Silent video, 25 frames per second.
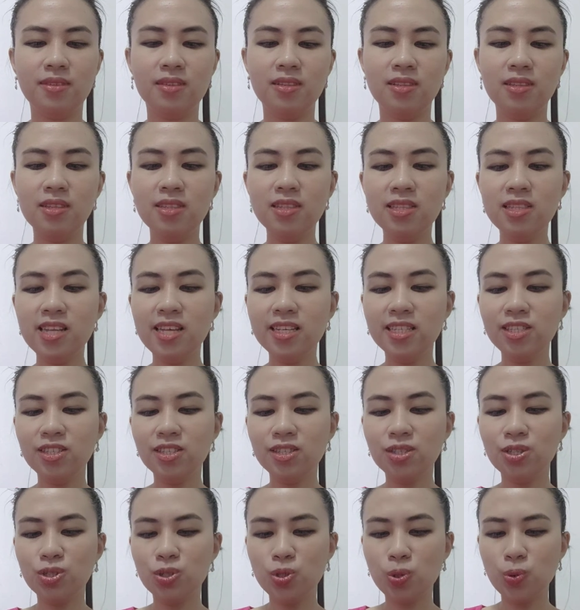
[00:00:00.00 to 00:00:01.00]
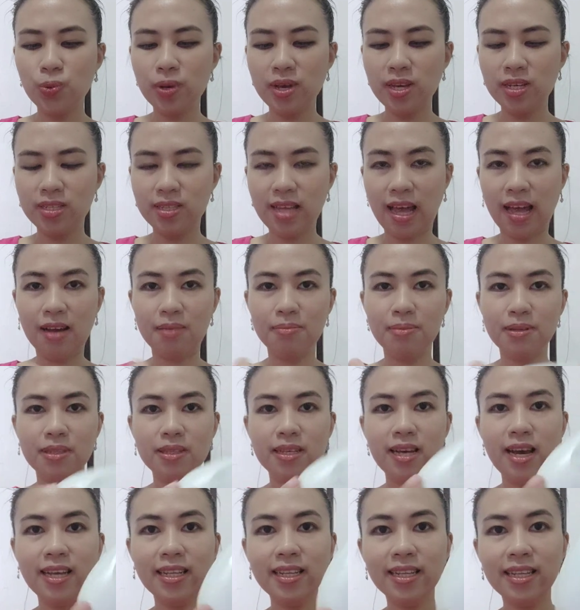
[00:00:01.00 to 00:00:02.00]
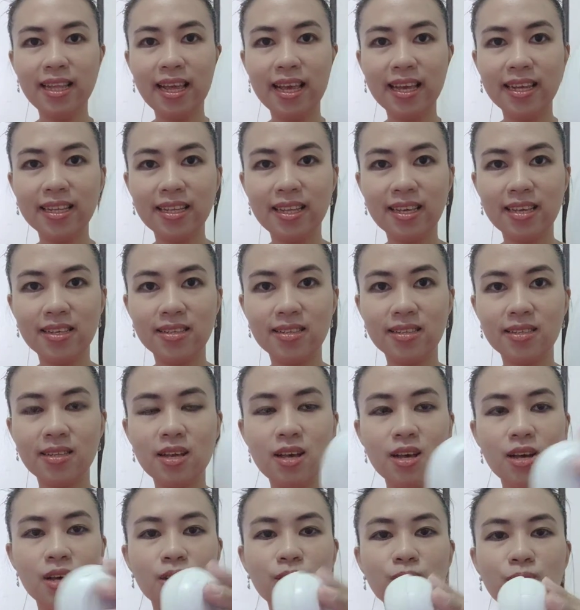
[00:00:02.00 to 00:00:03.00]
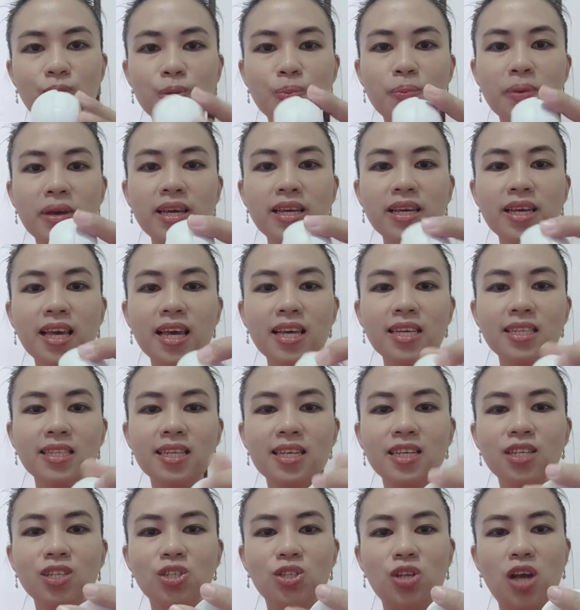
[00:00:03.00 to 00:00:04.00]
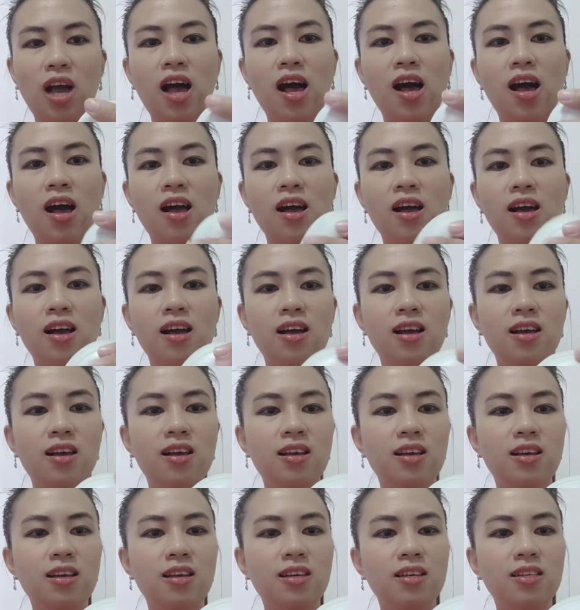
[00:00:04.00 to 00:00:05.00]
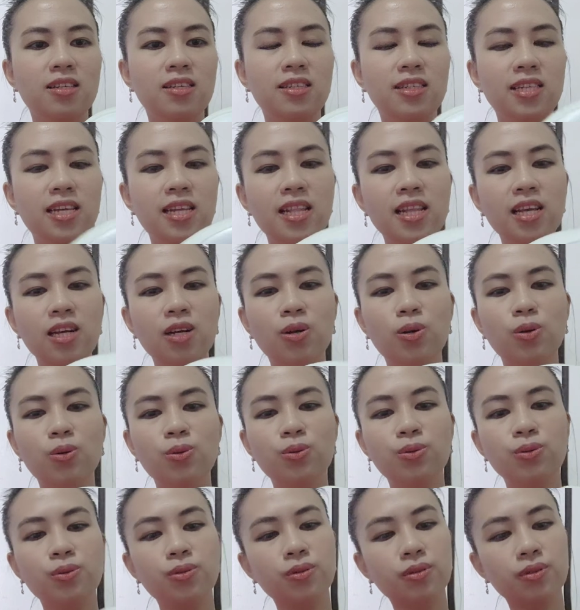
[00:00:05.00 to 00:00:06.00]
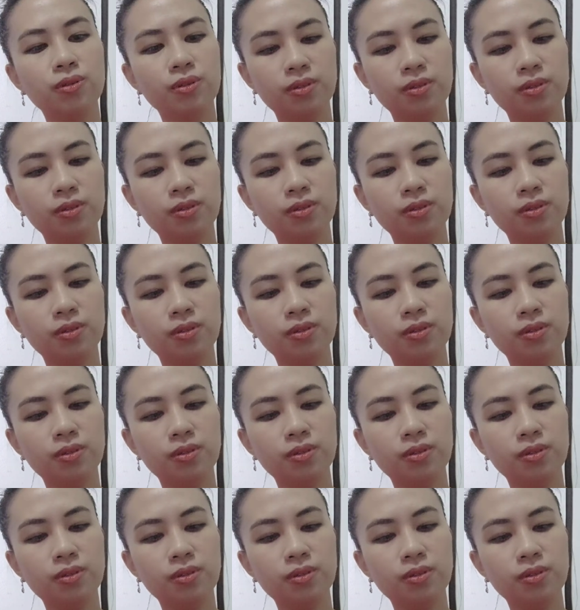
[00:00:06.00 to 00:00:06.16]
Not just so exact, but kind of like this. So, my casing siya. Silicone.